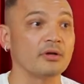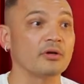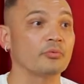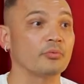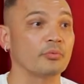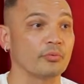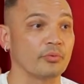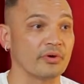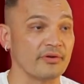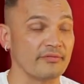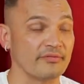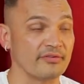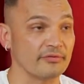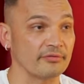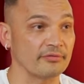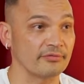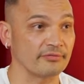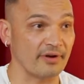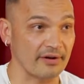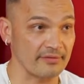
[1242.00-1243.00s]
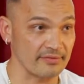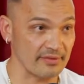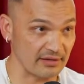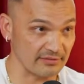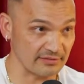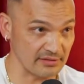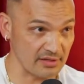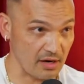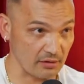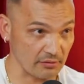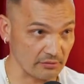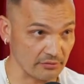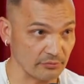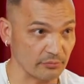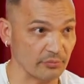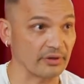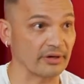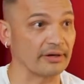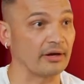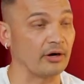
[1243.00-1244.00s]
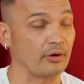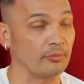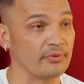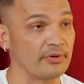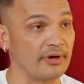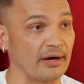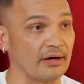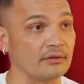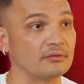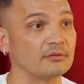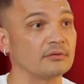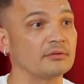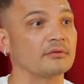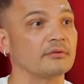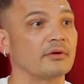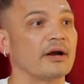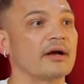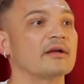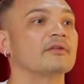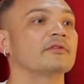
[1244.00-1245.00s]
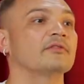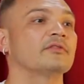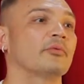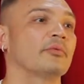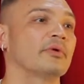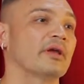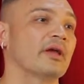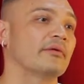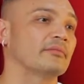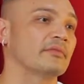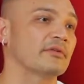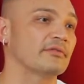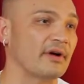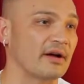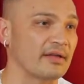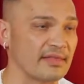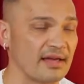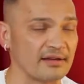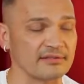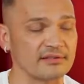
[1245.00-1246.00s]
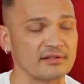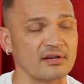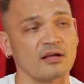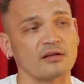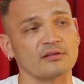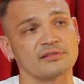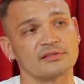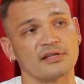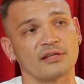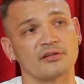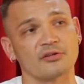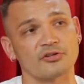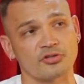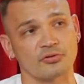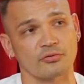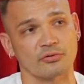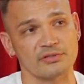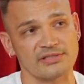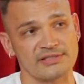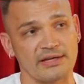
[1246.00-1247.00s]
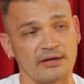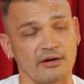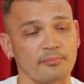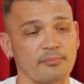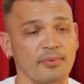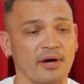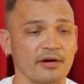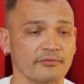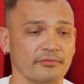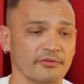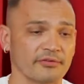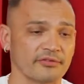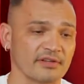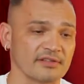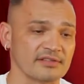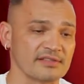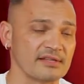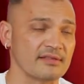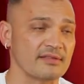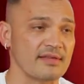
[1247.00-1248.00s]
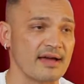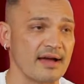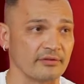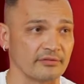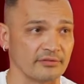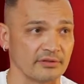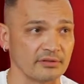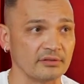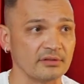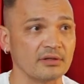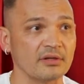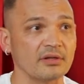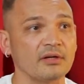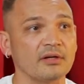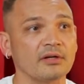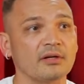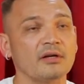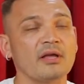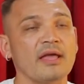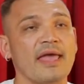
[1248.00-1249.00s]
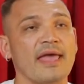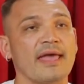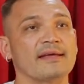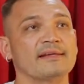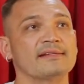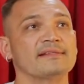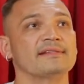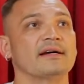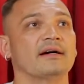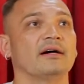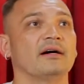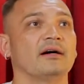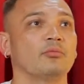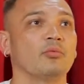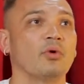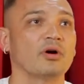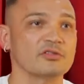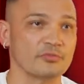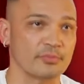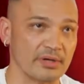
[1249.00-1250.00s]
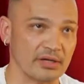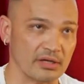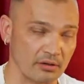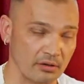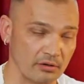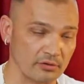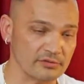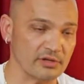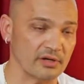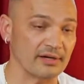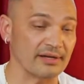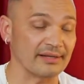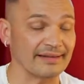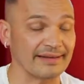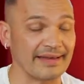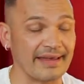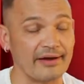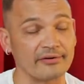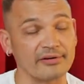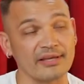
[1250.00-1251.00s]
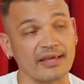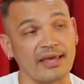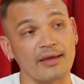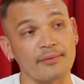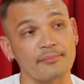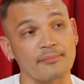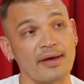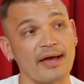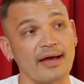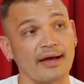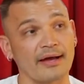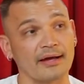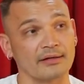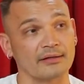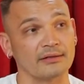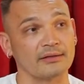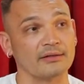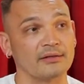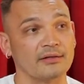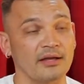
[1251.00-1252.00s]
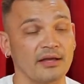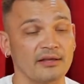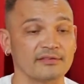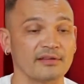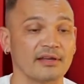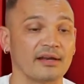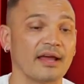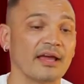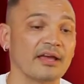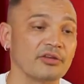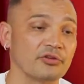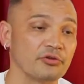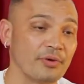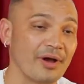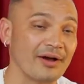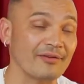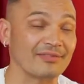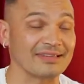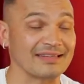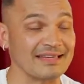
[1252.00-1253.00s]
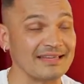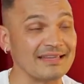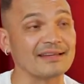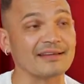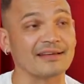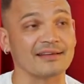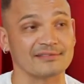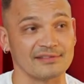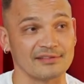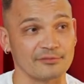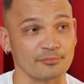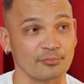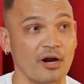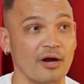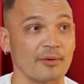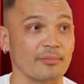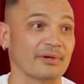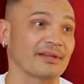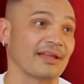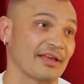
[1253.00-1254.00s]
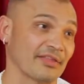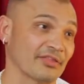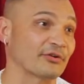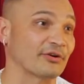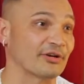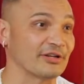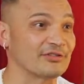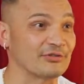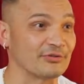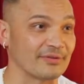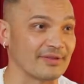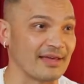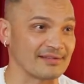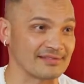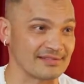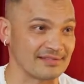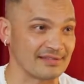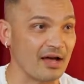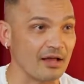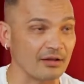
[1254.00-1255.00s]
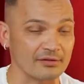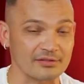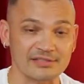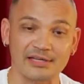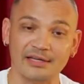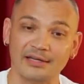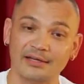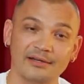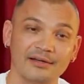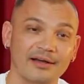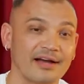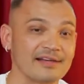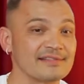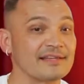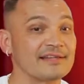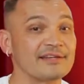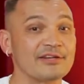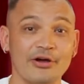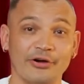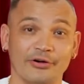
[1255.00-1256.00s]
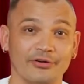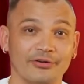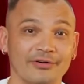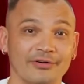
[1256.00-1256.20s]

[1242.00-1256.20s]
We'll give you $5,000. We're gonna help you out, right? So we gave them the $5,000, did the short sale. I bought it for $16,000, and once we closed on it, the county came back and said, "Hey, you have a lien against this property, like $32,000." I said, "No.